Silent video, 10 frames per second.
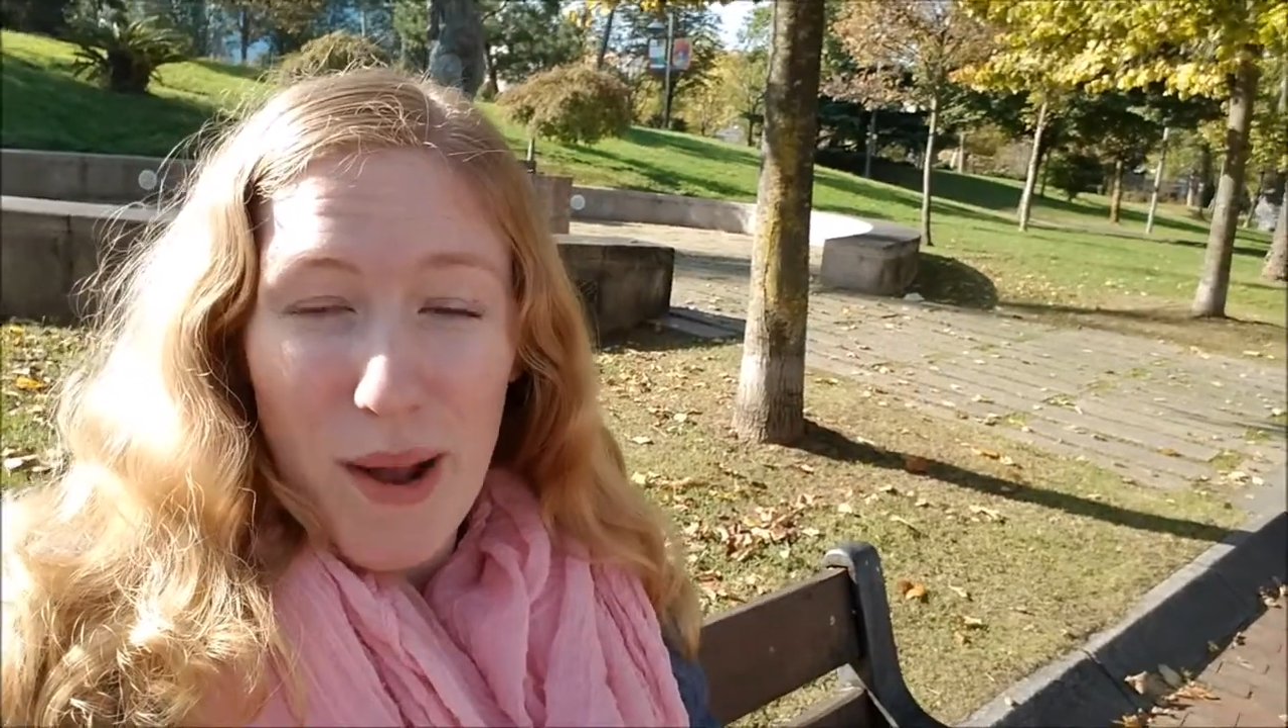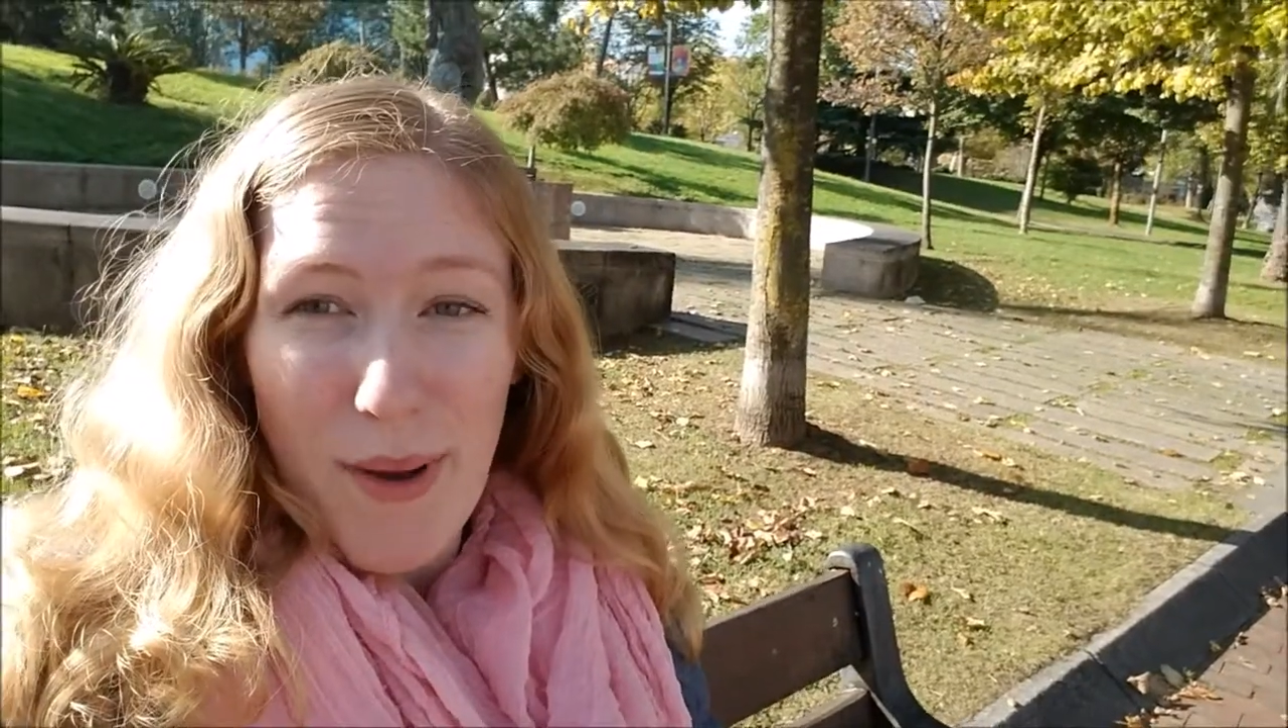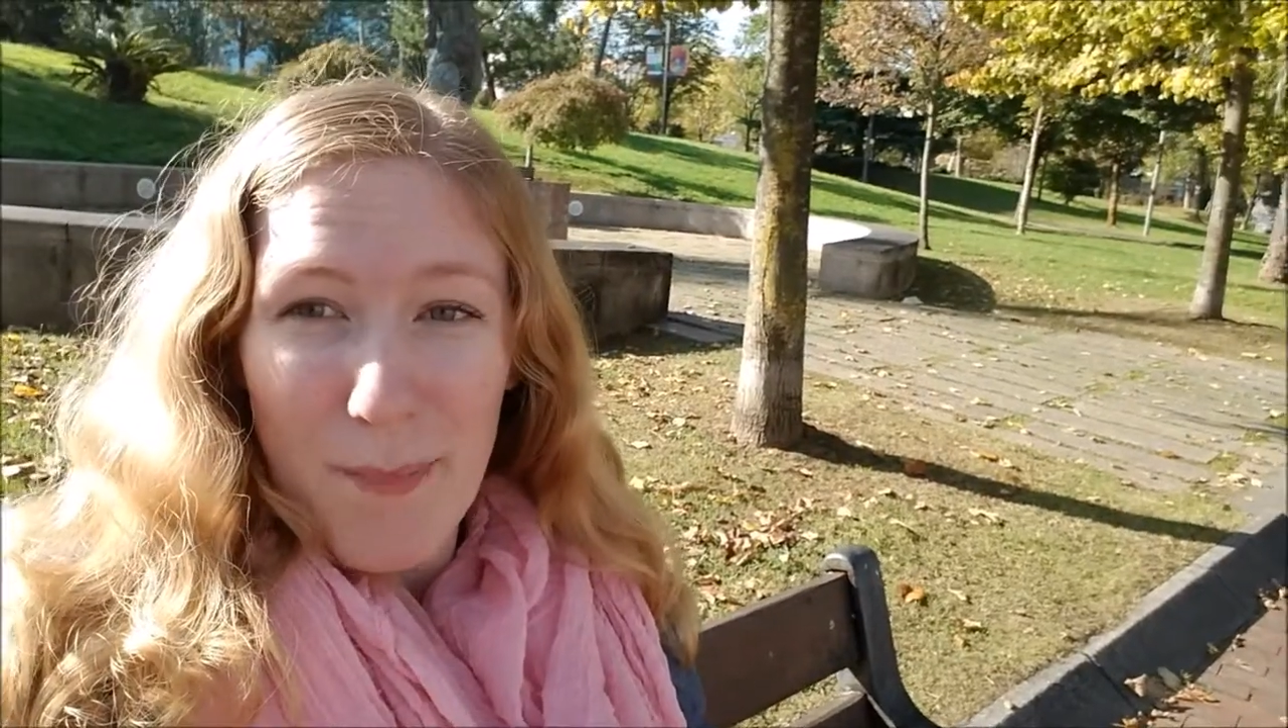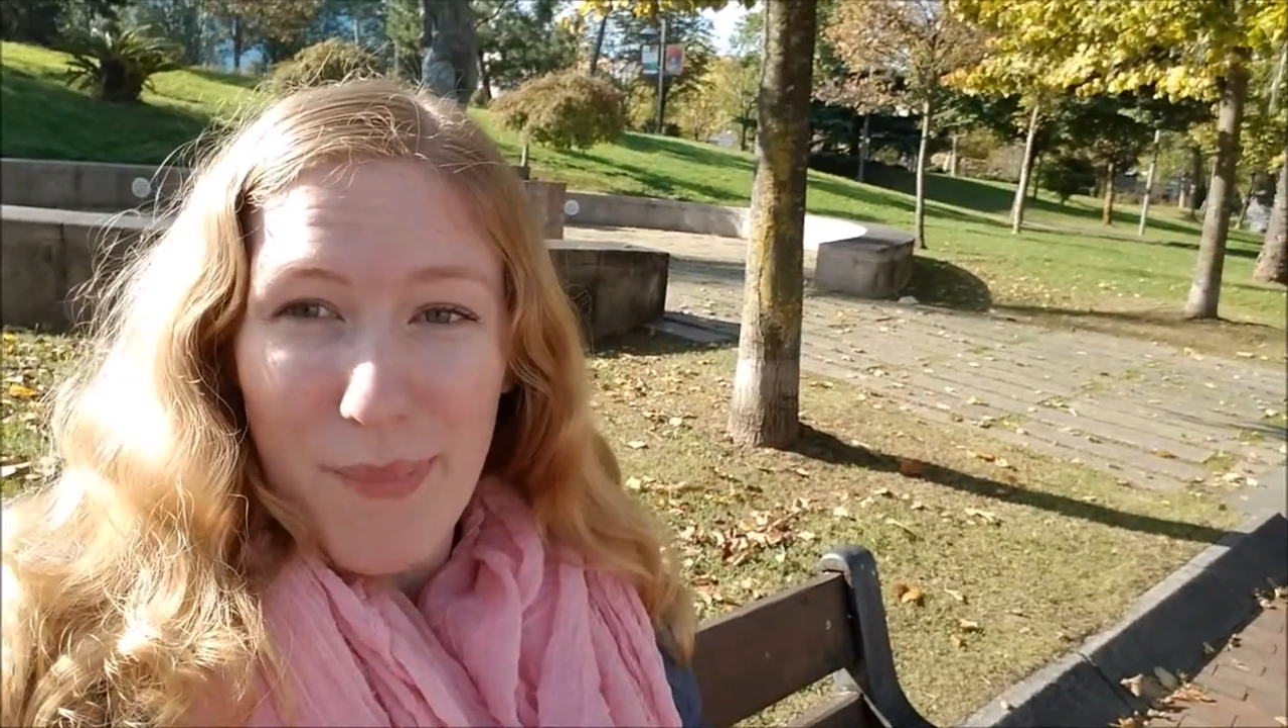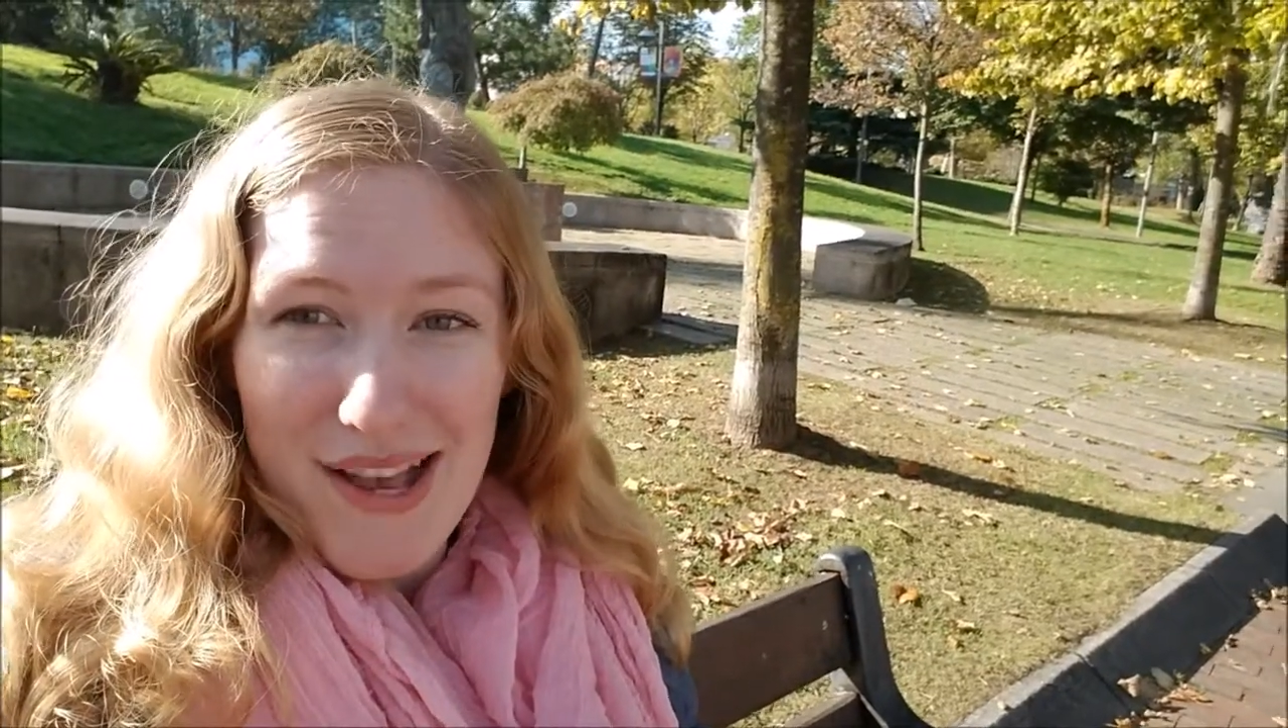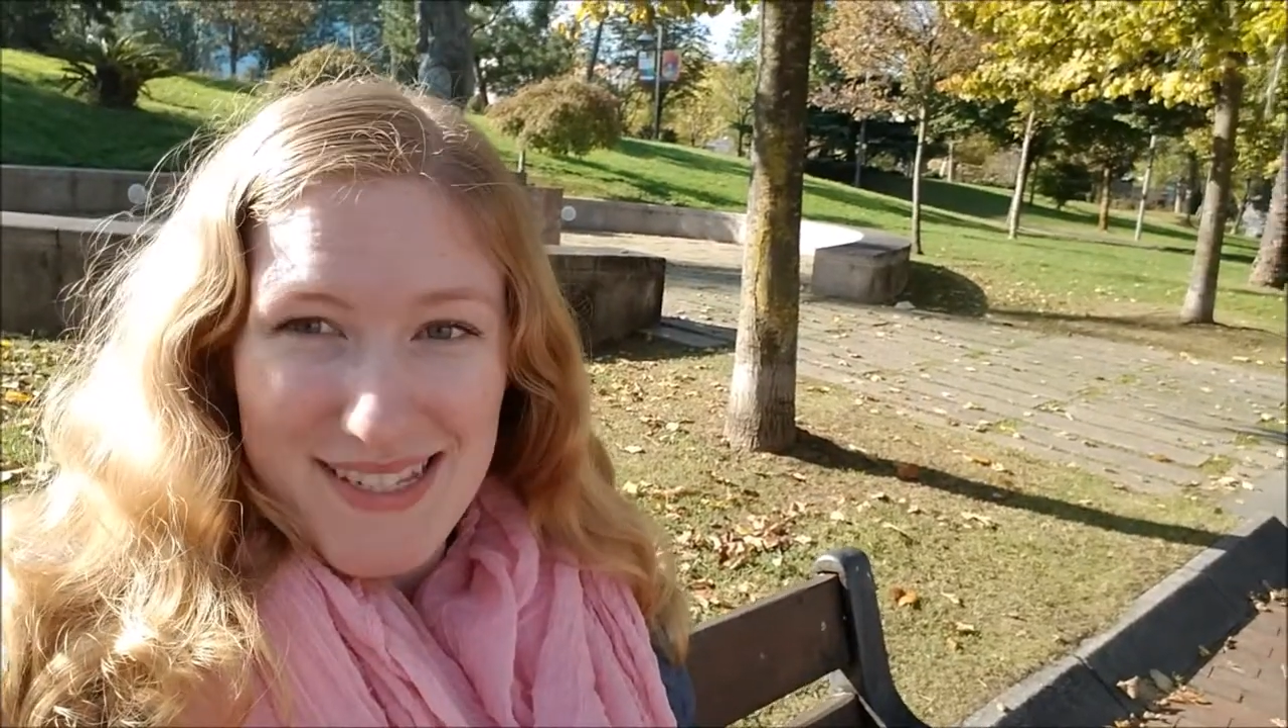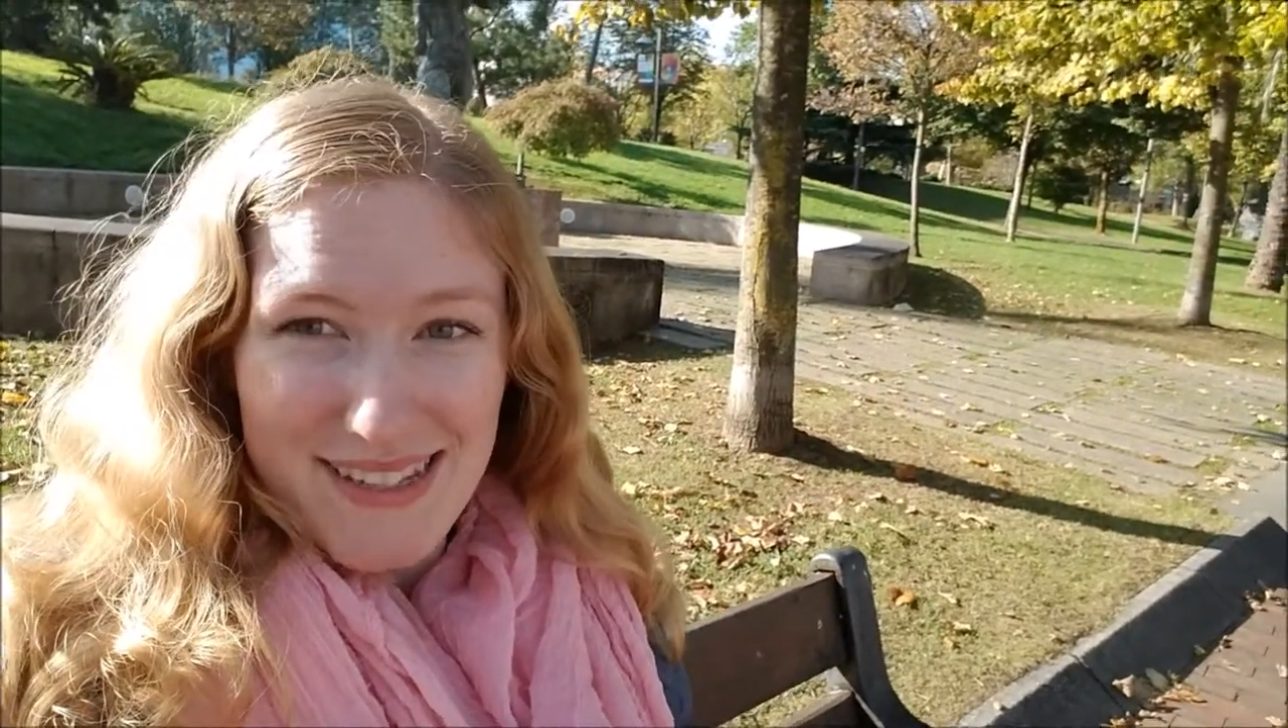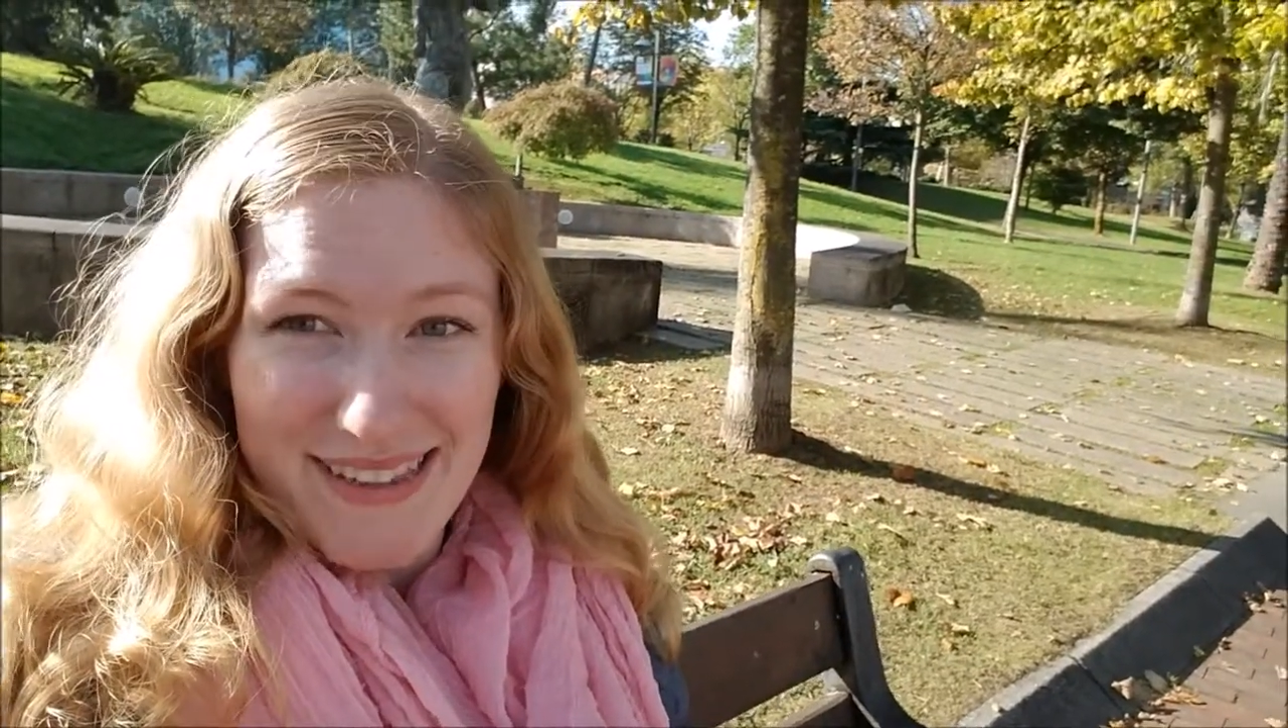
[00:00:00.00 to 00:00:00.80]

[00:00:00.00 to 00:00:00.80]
about Basque